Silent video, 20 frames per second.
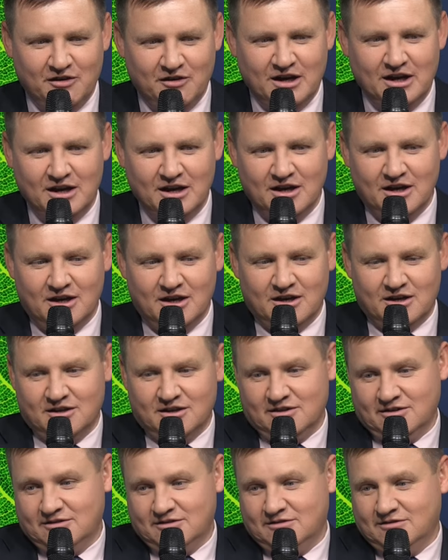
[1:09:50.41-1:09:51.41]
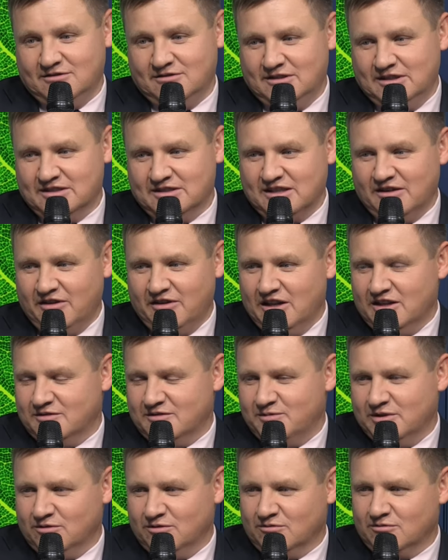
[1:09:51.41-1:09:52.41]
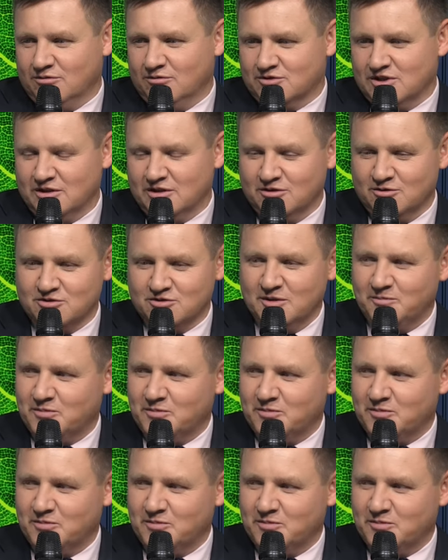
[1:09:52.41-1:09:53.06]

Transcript: These are pads from